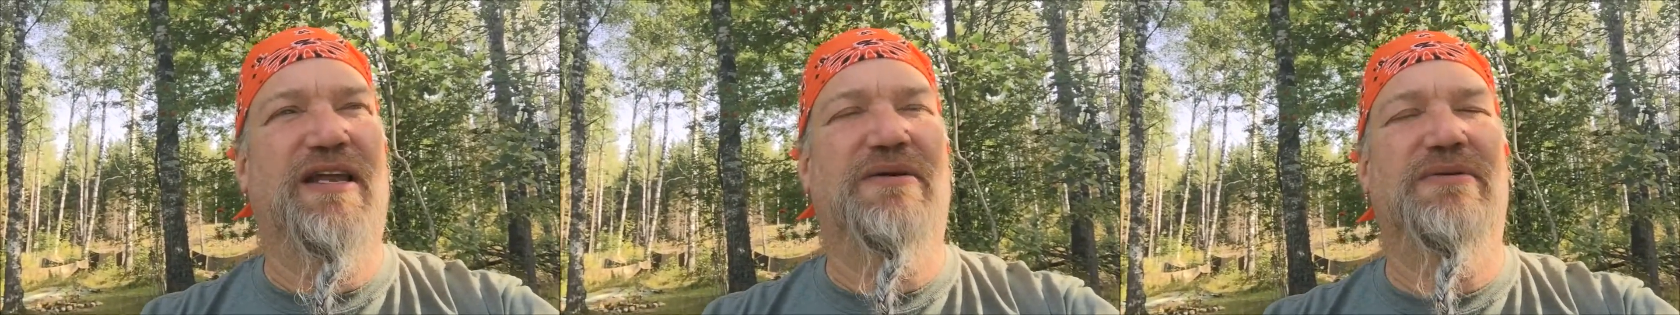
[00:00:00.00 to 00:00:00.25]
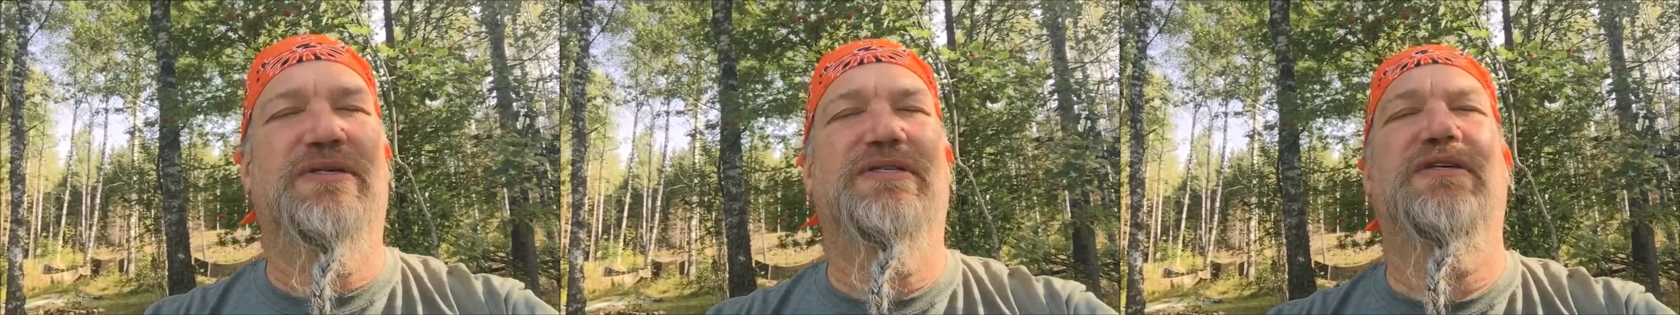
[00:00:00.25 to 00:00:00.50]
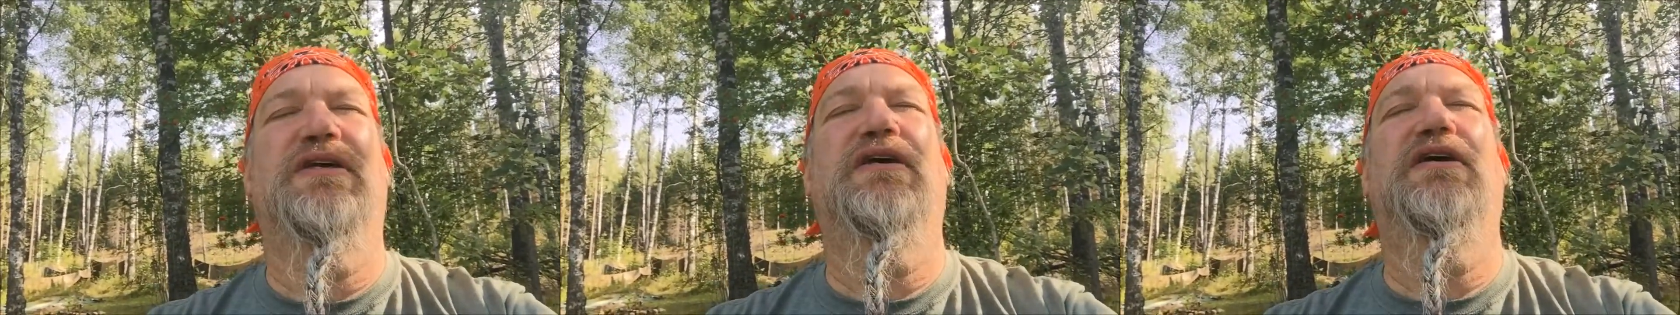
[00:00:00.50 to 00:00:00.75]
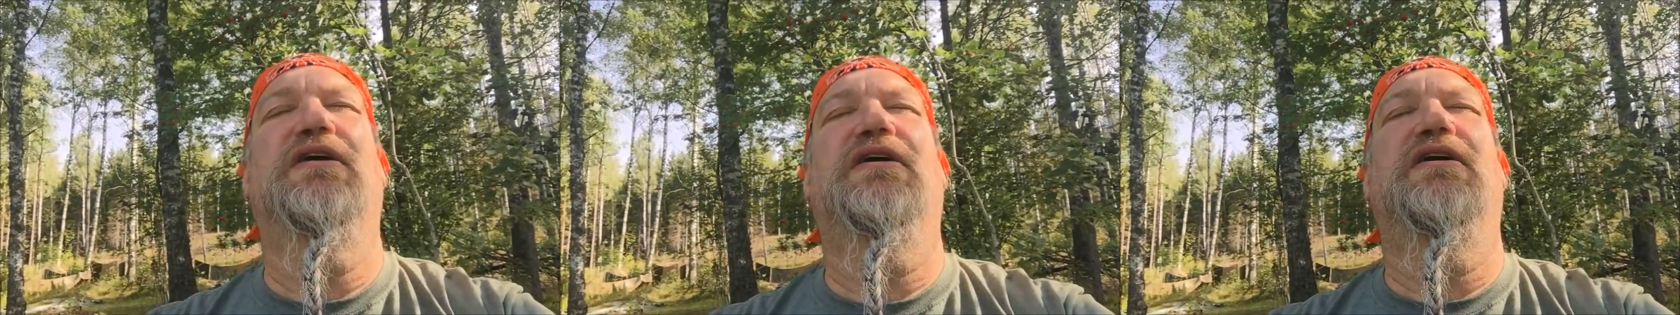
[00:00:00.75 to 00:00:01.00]
And it was
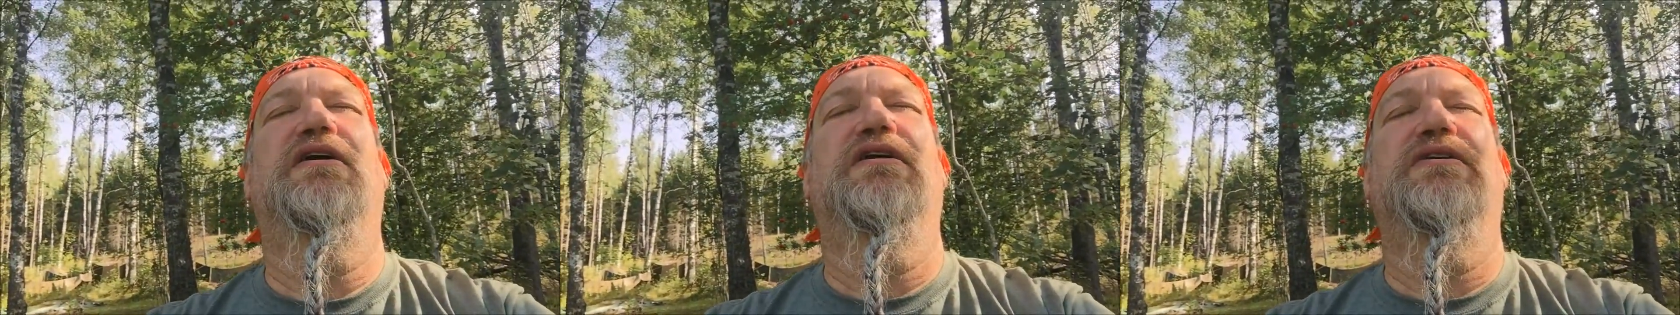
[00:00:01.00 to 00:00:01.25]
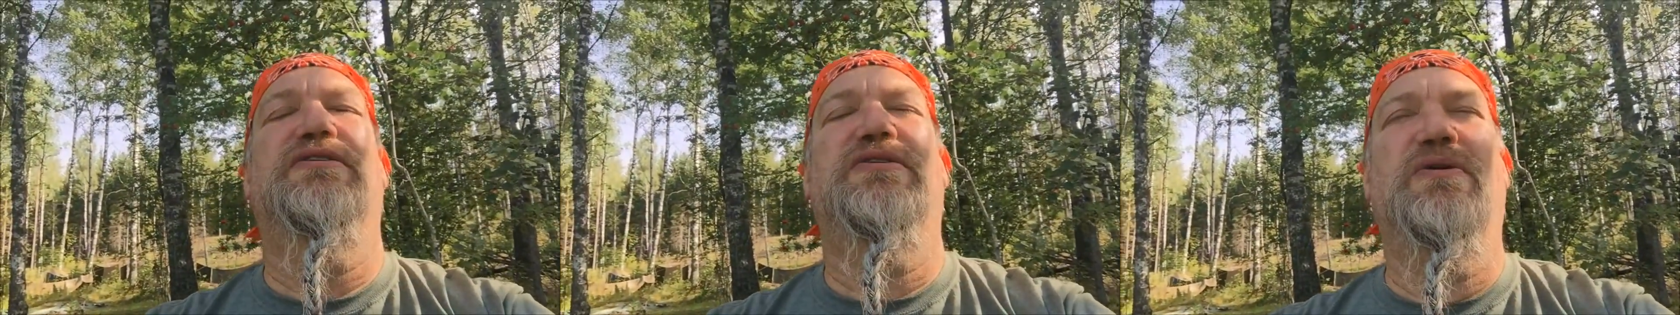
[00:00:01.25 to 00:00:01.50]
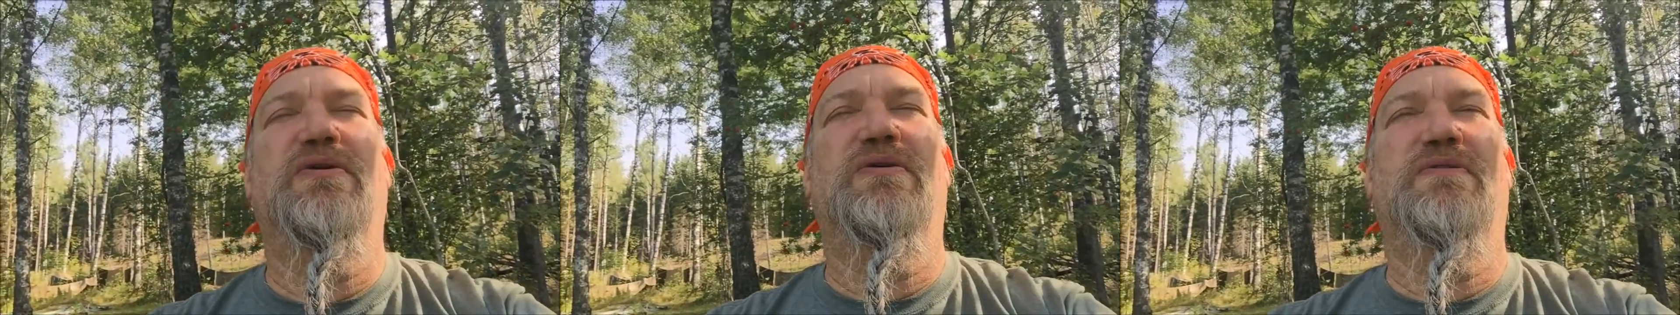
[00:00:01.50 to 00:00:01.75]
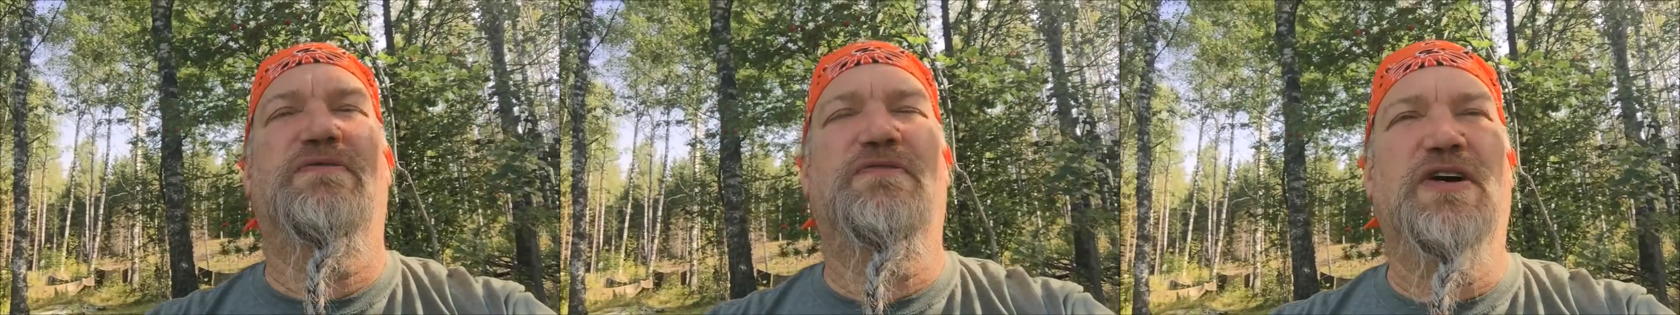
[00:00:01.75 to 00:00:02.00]

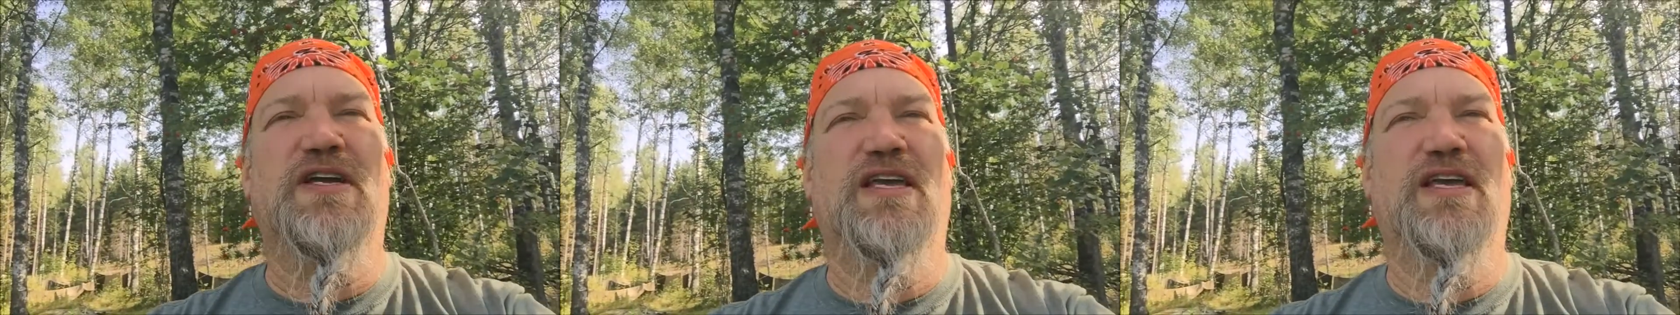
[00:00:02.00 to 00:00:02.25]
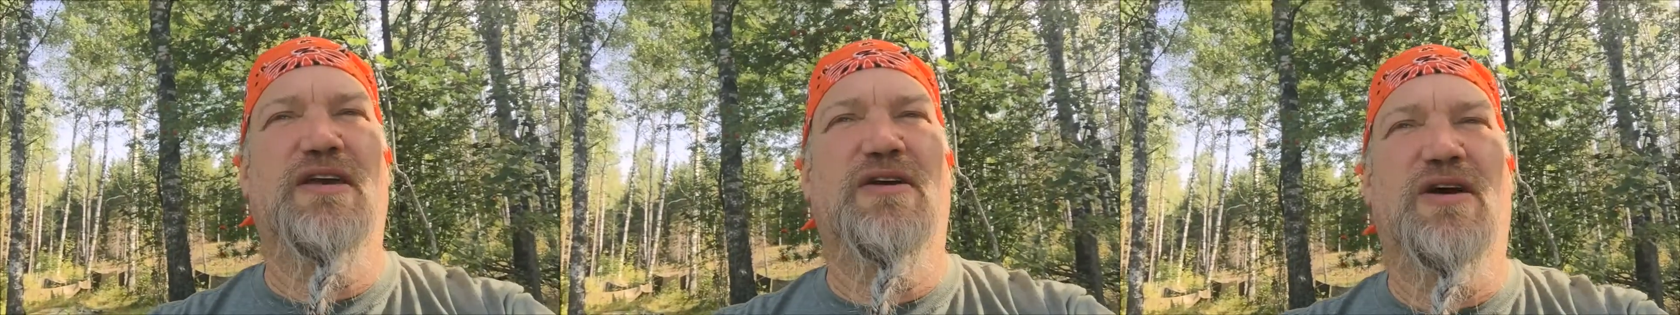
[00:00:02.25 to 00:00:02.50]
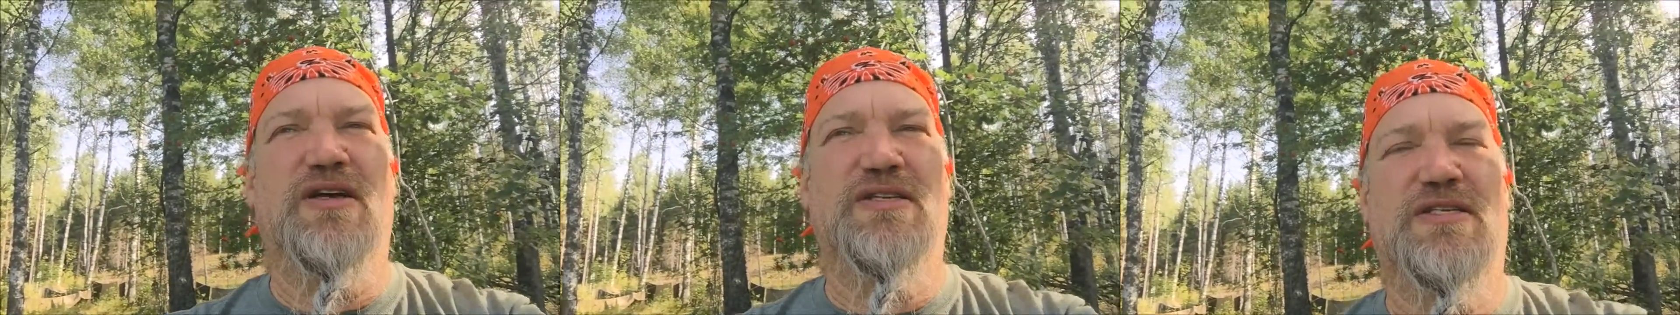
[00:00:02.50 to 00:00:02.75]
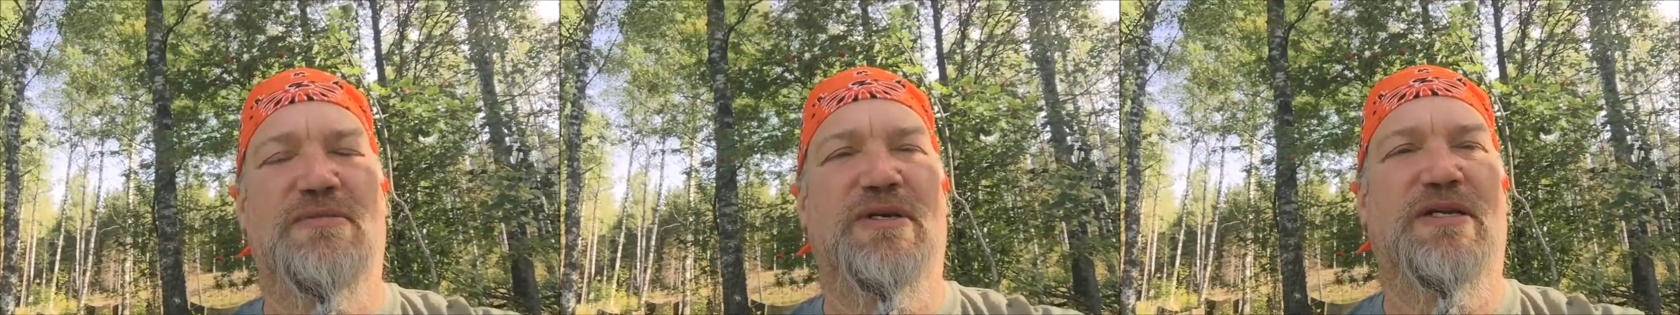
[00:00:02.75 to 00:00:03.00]
so fucking
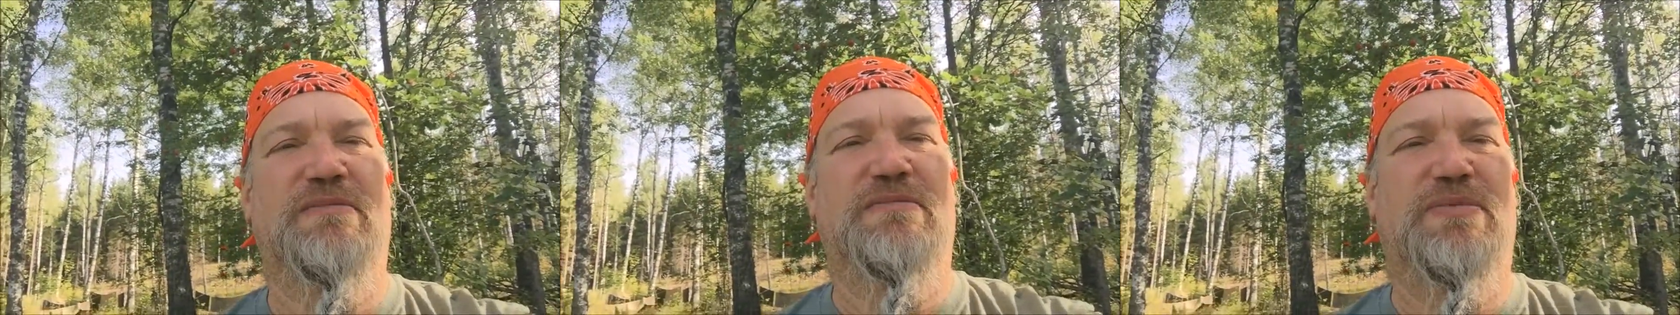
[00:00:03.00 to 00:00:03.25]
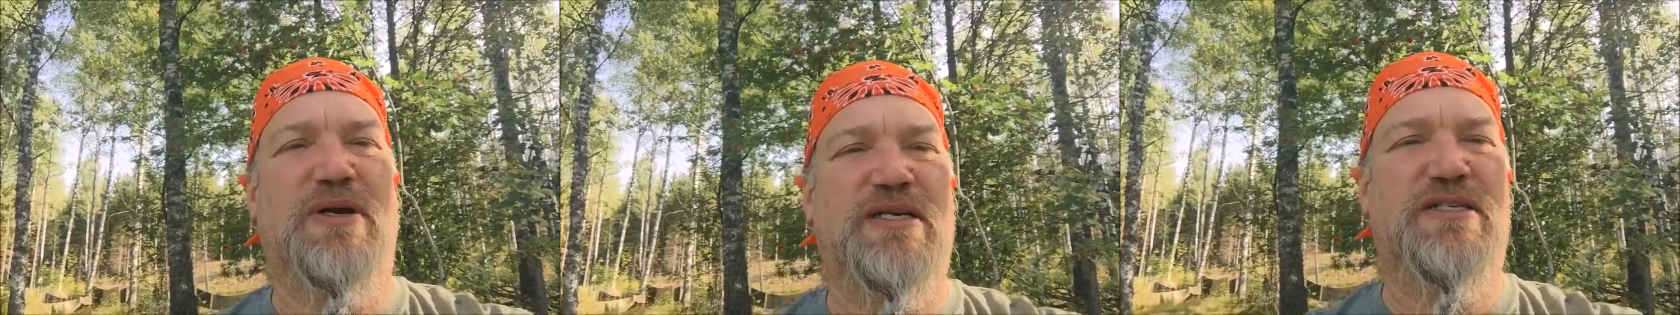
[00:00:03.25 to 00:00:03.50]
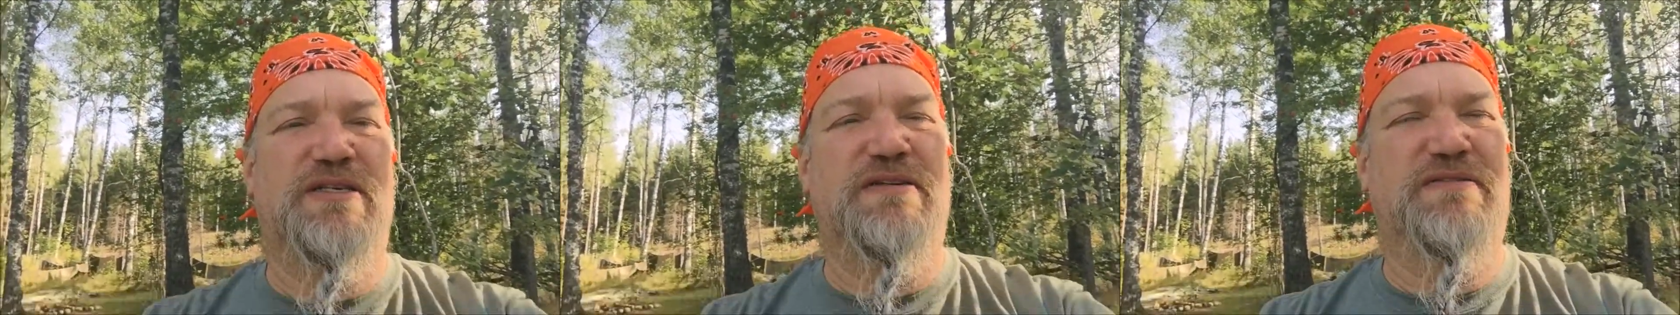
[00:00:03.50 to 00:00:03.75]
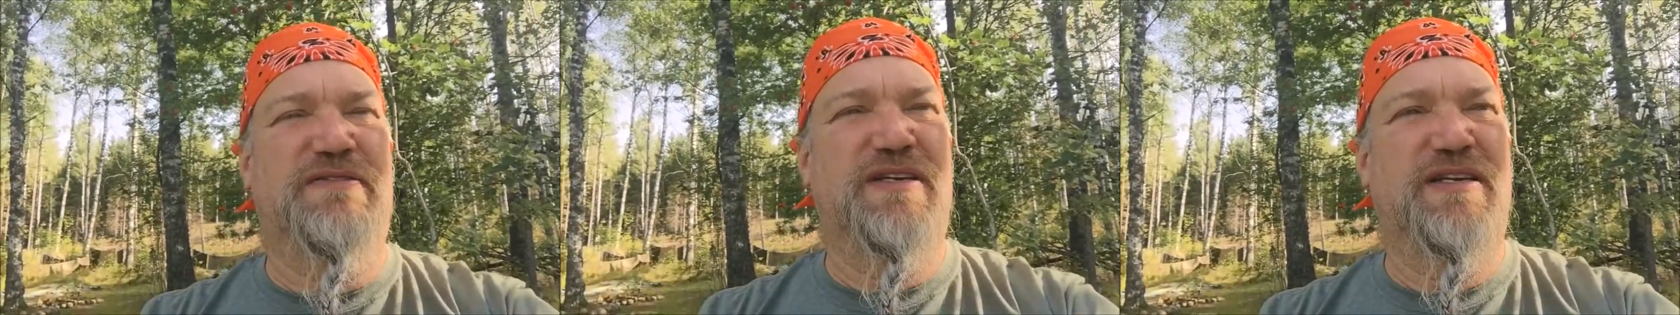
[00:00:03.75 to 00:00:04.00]
awesome and
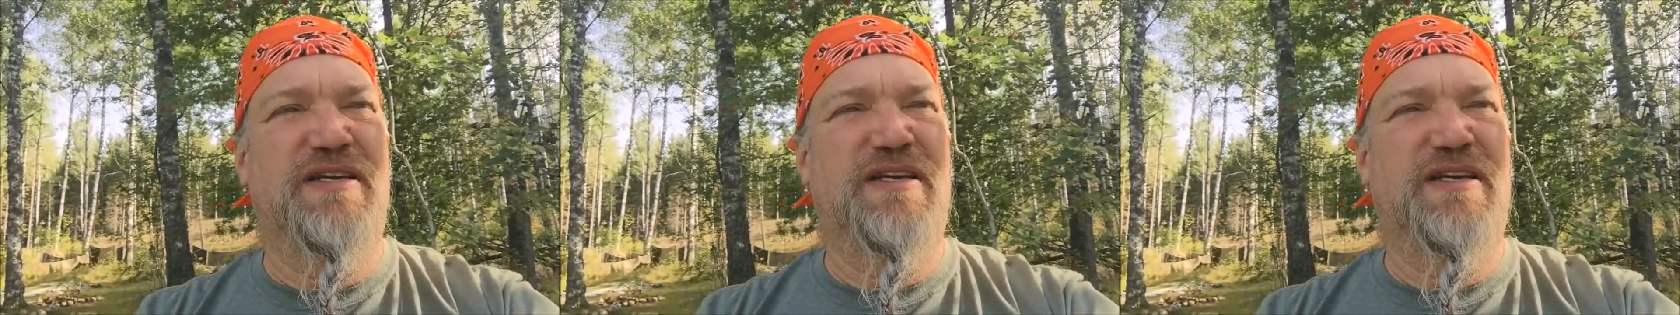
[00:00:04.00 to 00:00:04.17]
impressive.